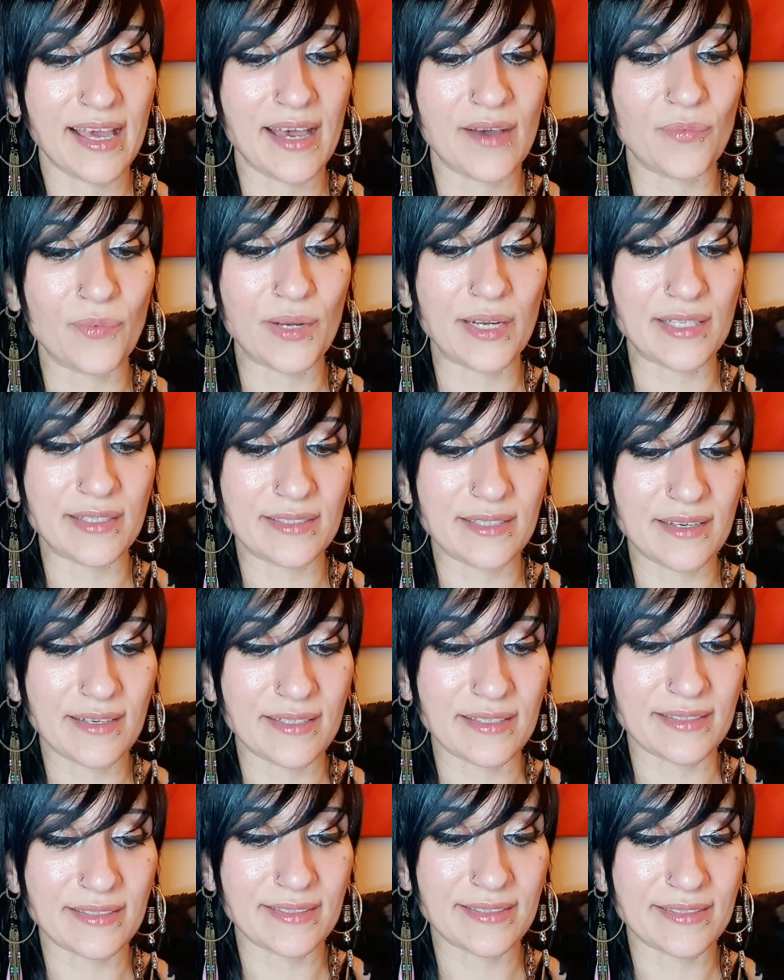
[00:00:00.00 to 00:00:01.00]
And when it
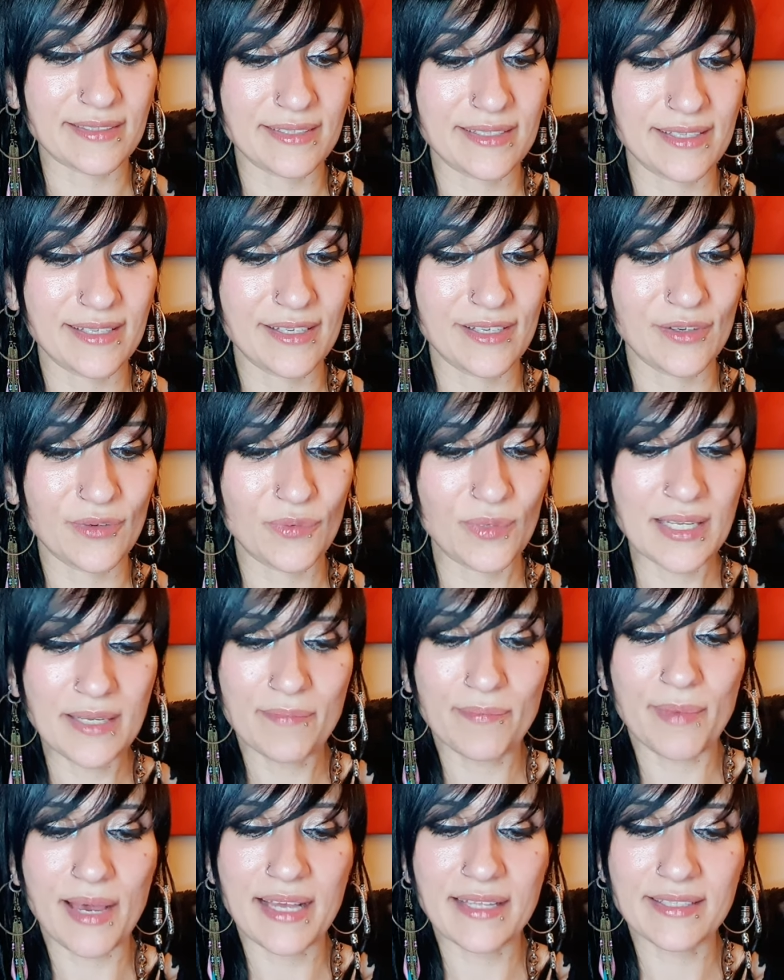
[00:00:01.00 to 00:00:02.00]
does, will
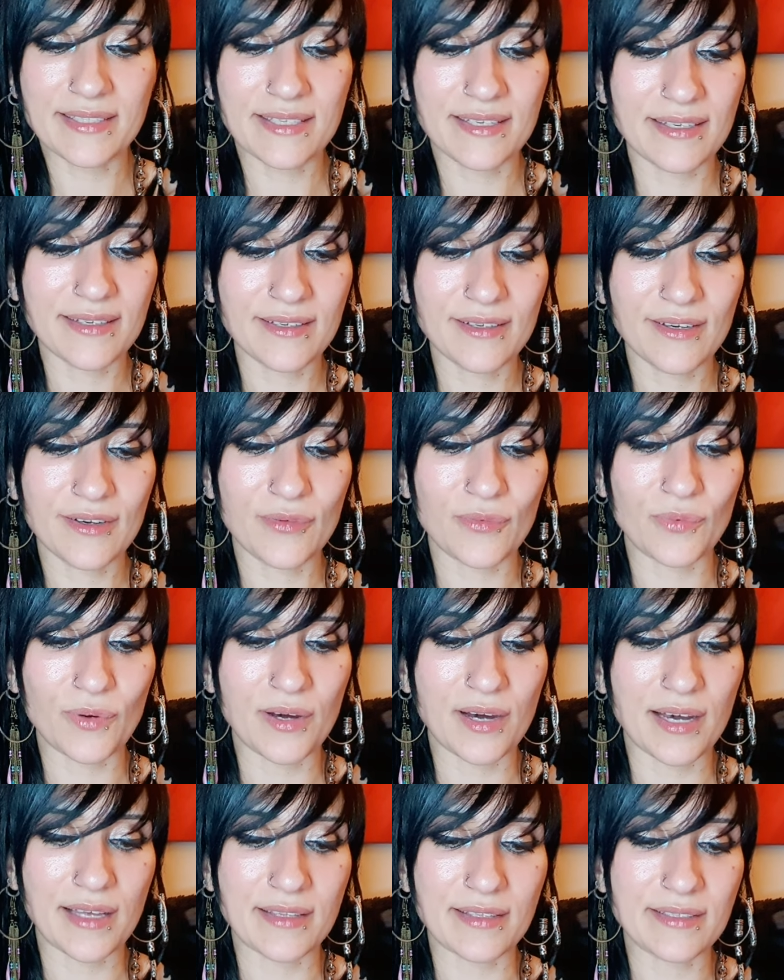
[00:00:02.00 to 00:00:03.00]
it matter
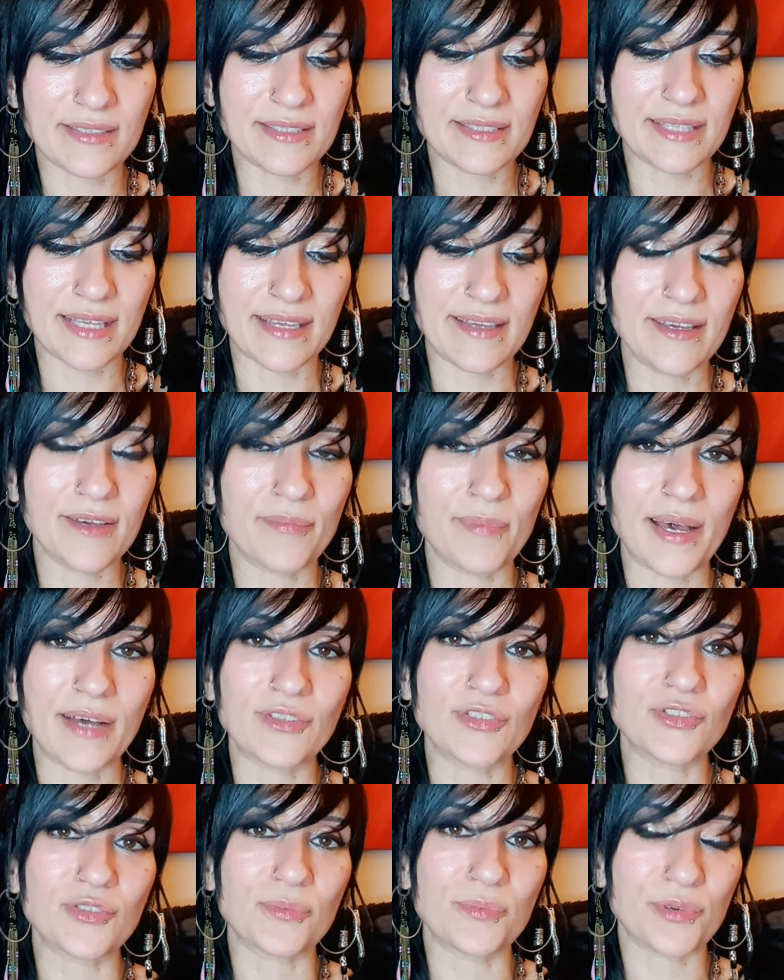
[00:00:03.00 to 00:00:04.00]
what others think
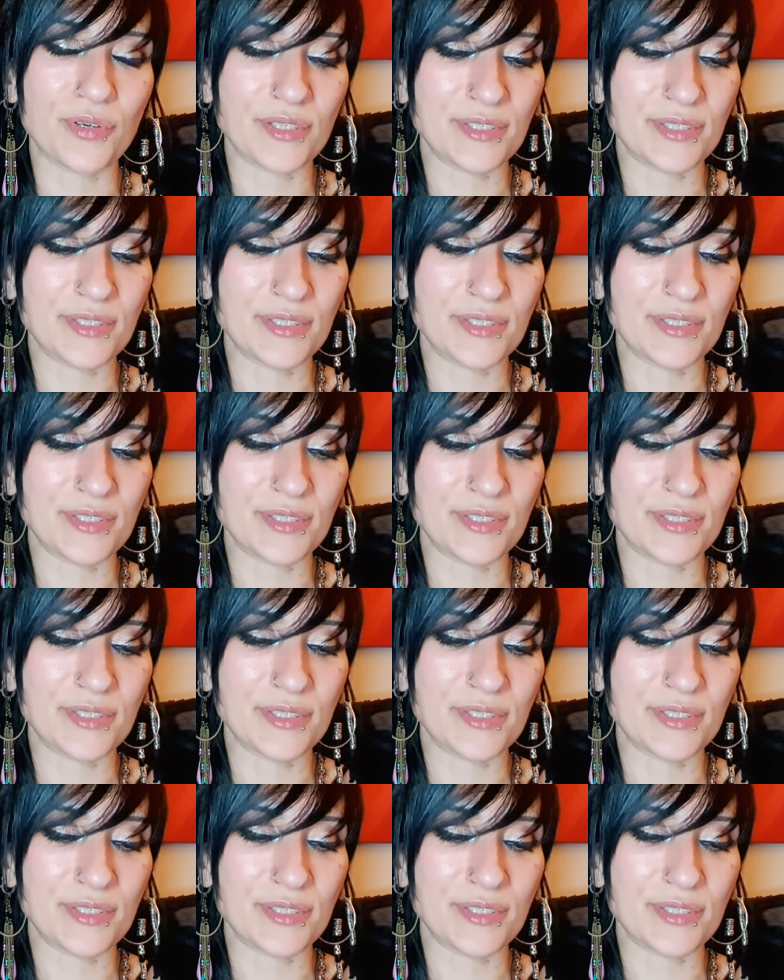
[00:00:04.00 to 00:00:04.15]
about your